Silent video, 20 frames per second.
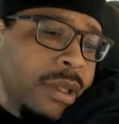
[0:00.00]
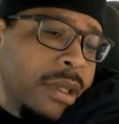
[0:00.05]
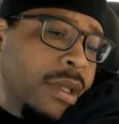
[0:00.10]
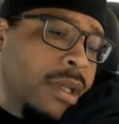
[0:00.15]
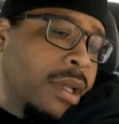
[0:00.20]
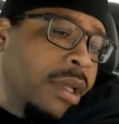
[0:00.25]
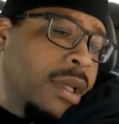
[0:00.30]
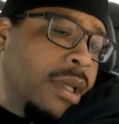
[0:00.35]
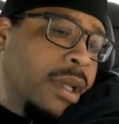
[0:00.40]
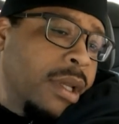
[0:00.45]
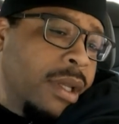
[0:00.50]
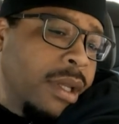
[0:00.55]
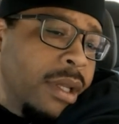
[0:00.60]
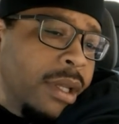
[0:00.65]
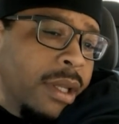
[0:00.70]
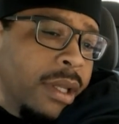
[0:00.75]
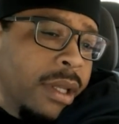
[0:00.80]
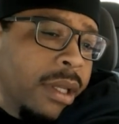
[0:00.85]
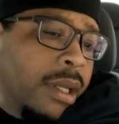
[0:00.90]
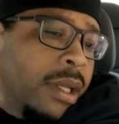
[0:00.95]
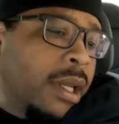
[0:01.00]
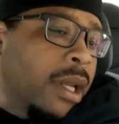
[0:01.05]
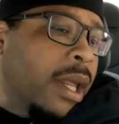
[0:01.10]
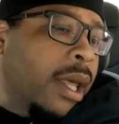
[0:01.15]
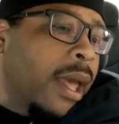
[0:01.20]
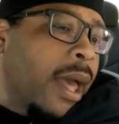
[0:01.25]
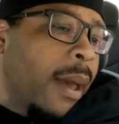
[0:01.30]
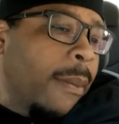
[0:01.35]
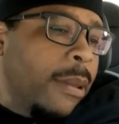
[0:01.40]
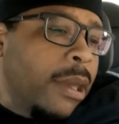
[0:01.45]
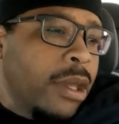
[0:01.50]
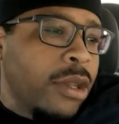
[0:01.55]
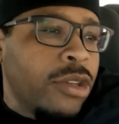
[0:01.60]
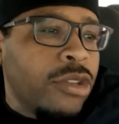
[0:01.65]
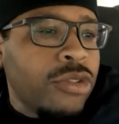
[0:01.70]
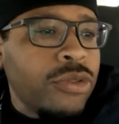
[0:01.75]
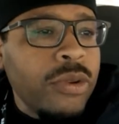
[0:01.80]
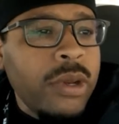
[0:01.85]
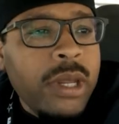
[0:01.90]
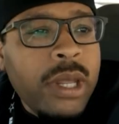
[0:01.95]
Yeah. And I got me a
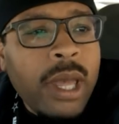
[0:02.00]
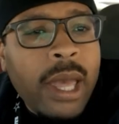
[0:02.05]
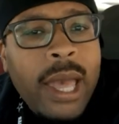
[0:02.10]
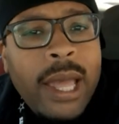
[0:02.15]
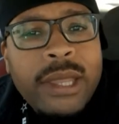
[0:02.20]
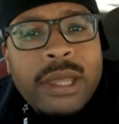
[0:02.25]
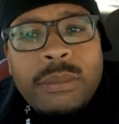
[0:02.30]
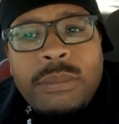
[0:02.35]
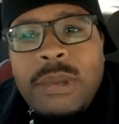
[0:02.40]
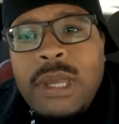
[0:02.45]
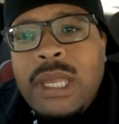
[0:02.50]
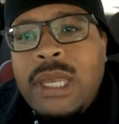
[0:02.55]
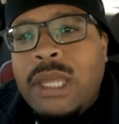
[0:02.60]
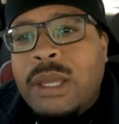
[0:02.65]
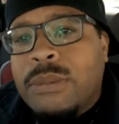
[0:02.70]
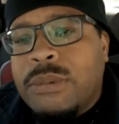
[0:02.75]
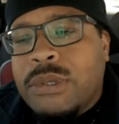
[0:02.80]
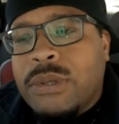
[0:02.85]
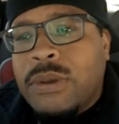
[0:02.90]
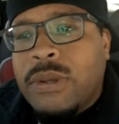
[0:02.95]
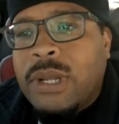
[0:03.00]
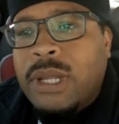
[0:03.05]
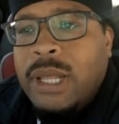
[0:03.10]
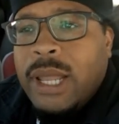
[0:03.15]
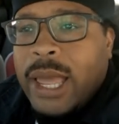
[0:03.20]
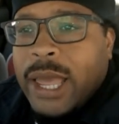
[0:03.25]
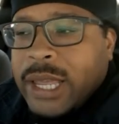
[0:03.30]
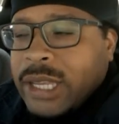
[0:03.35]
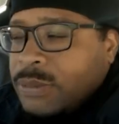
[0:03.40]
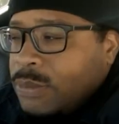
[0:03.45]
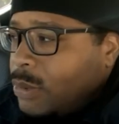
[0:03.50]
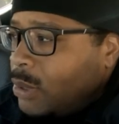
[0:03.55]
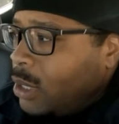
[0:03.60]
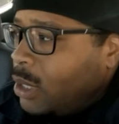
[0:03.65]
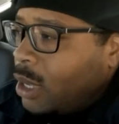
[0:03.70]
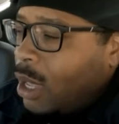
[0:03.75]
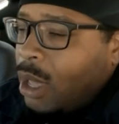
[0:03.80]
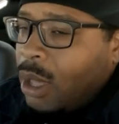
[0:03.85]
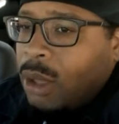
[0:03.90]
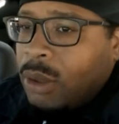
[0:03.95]
drink. I got the medium so it'll last
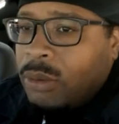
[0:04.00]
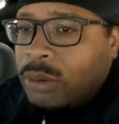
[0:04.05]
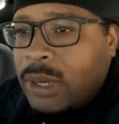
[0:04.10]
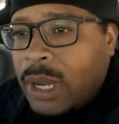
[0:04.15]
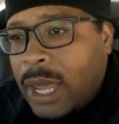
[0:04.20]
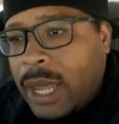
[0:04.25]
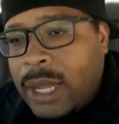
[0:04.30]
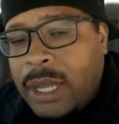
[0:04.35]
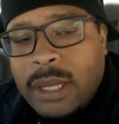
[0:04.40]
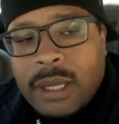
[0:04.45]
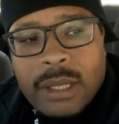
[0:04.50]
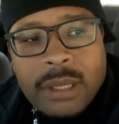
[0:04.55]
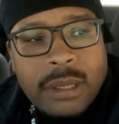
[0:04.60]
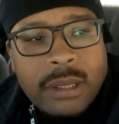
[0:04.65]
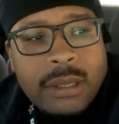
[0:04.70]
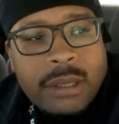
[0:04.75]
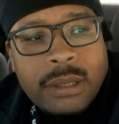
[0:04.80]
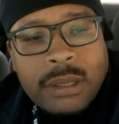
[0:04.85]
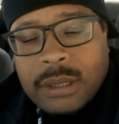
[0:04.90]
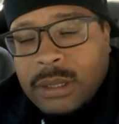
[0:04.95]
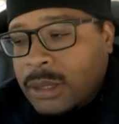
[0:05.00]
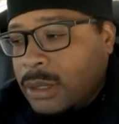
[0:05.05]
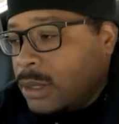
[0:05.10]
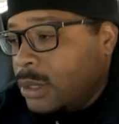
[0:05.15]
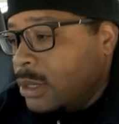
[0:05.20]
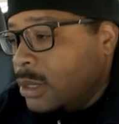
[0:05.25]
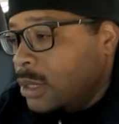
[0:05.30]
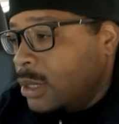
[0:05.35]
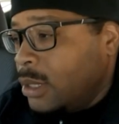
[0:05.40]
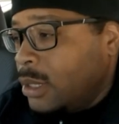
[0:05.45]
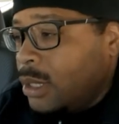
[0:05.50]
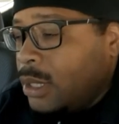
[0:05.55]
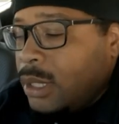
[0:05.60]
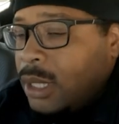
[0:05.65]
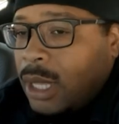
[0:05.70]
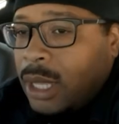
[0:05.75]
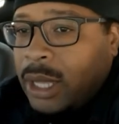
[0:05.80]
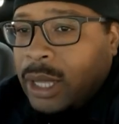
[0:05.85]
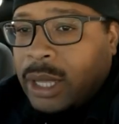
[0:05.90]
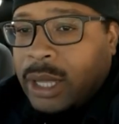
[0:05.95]
me all day.
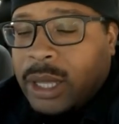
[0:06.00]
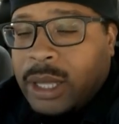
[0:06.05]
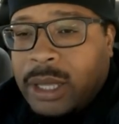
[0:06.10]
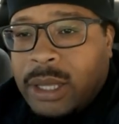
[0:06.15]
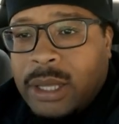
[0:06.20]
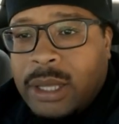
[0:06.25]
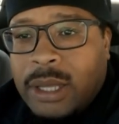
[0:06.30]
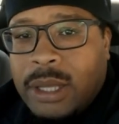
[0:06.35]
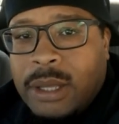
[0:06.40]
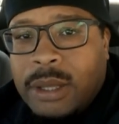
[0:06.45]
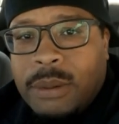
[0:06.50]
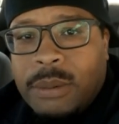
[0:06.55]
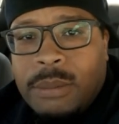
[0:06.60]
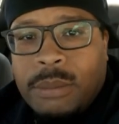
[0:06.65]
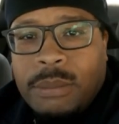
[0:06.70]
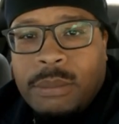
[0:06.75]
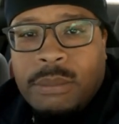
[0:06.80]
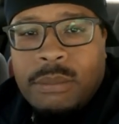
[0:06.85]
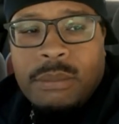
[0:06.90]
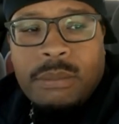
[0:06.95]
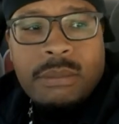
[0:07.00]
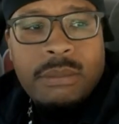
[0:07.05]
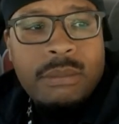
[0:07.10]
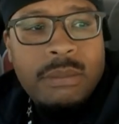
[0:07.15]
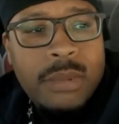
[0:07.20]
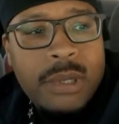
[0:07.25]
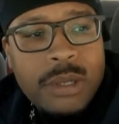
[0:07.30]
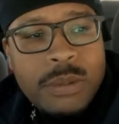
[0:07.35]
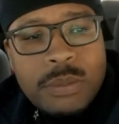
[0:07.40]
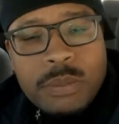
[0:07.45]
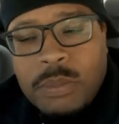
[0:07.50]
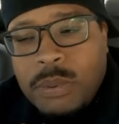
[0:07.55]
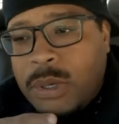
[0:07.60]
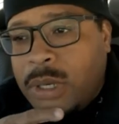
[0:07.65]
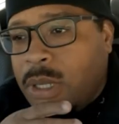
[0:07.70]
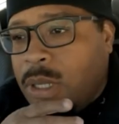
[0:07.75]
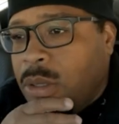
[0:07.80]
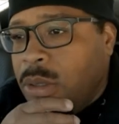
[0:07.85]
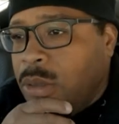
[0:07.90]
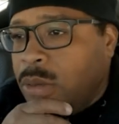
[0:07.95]
Uh, but it's
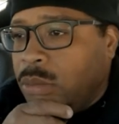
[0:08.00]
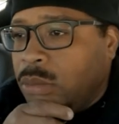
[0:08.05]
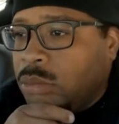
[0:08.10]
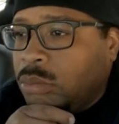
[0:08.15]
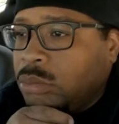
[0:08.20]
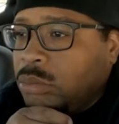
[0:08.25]
pretty cool.